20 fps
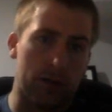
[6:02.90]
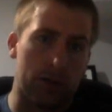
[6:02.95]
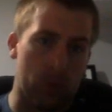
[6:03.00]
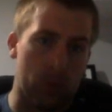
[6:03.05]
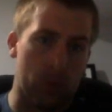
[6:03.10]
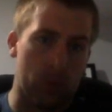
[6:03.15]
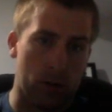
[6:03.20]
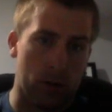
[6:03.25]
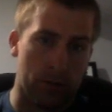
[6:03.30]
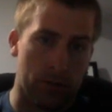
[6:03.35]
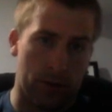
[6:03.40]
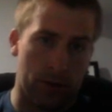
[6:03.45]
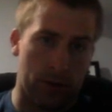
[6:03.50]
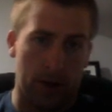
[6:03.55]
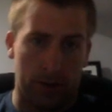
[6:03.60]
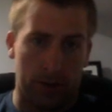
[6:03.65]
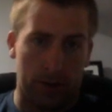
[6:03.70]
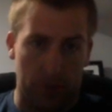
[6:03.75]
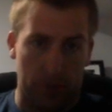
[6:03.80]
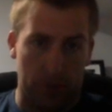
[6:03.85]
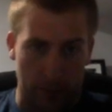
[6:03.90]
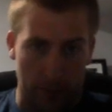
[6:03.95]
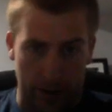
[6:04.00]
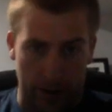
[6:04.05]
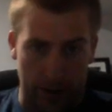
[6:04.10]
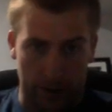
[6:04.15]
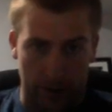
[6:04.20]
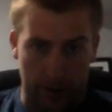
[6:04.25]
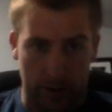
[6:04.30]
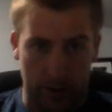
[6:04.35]
for whatever they have in the
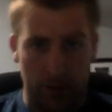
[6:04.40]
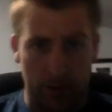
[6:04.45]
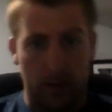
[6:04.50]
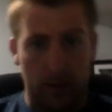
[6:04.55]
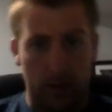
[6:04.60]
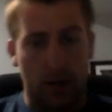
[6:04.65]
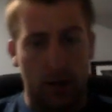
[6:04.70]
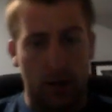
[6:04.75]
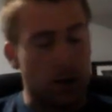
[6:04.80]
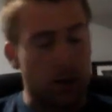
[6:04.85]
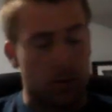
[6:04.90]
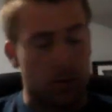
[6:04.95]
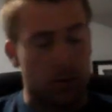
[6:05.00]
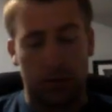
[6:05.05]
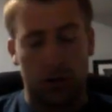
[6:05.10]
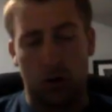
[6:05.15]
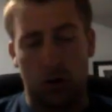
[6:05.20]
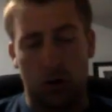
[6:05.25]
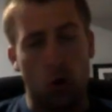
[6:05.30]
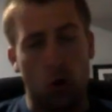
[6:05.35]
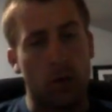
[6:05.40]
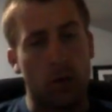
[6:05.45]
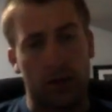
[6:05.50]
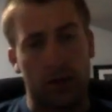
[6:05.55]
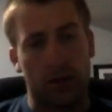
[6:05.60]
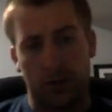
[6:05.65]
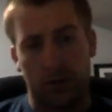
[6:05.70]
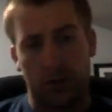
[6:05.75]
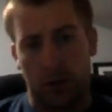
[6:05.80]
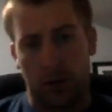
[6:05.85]
back. I'm just hoping
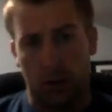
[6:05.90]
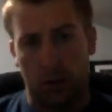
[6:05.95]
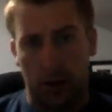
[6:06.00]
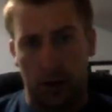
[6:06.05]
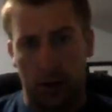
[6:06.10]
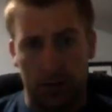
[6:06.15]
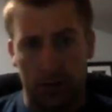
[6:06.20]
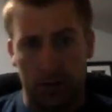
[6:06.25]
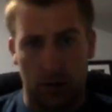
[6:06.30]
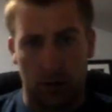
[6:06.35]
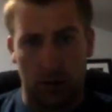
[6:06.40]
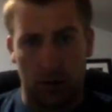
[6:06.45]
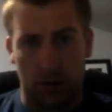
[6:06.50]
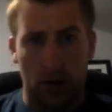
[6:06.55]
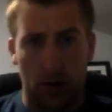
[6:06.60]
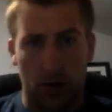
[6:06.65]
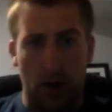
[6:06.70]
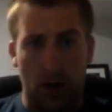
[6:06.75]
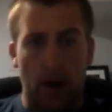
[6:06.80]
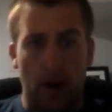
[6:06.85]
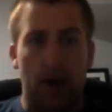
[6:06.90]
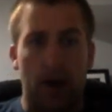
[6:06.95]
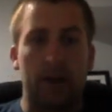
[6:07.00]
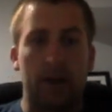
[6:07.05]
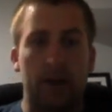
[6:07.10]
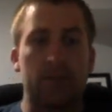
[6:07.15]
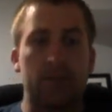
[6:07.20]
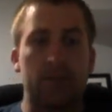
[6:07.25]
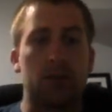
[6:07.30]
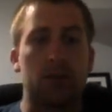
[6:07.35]
it's not a grass type. And
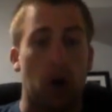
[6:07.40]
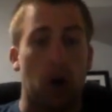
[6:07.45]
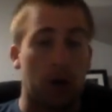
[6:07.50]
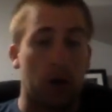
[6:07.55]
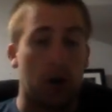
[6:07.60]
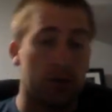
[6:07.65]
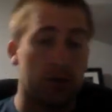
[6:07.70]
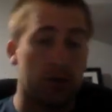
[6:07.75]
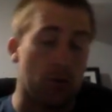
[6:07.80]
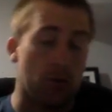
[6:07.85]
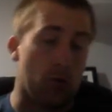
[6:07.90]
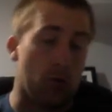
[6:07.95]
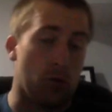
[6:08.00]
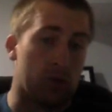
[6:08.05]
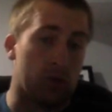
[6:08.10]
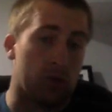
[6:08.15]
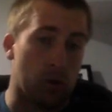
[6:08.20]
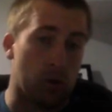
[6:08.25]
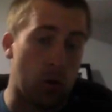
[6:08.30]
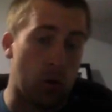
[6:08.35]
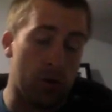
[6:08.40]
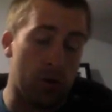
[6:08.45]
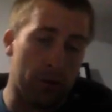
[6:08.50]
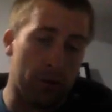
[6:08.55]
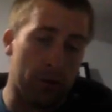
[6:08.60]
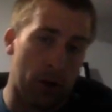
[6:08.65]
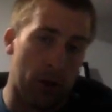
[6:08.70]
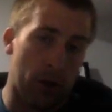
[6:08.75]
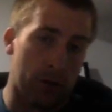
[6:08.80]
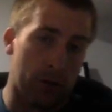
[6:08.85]
it's a Toxicroak, so going for
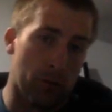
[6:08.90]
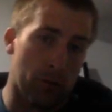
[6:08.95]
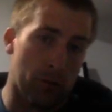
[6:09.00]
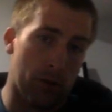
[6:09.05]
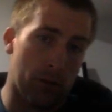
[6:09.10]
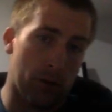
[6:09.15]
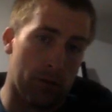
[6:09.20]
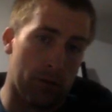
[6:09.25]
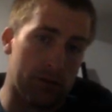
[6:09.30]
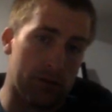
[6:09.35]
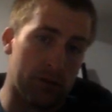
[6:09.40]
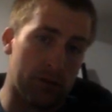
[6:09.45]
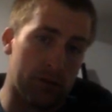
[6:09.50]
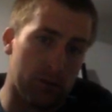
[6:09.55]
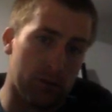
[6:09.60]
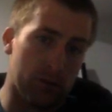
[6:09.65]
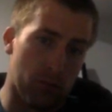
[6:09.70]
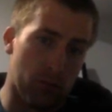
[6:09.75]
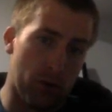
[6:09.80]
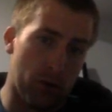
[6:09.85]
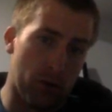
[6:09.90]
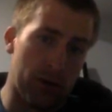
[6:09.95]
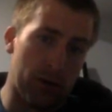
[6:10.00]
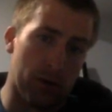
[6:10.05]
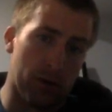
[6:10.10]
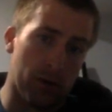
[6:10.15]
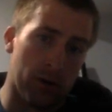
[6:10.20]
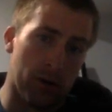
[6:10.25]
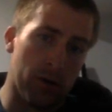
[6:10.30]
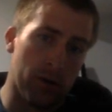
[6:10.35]
Hydro Pump, this is pretty
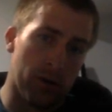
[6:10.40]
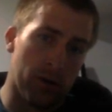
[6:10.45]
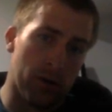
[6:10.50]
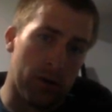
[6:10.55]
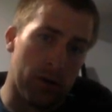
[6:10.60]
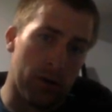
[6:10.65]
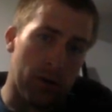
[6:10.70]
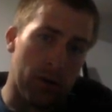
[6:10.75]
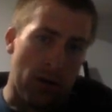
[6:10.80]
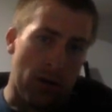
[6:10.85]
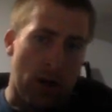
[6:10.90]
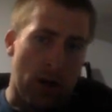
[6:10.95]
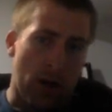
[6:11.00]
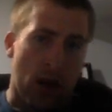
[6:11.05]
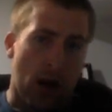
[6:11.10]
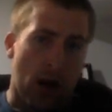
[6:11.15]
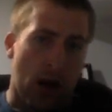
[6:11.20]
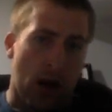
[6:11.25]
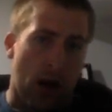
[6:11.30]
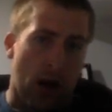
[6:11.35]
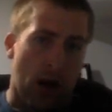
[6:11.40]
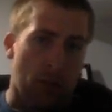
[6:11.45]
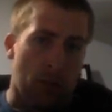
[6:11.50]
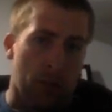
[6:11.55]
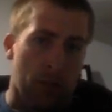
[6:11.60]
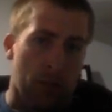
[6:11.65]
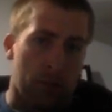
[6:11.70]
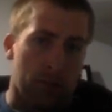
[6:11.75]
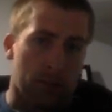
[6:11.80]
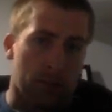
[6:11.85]
good. Hydro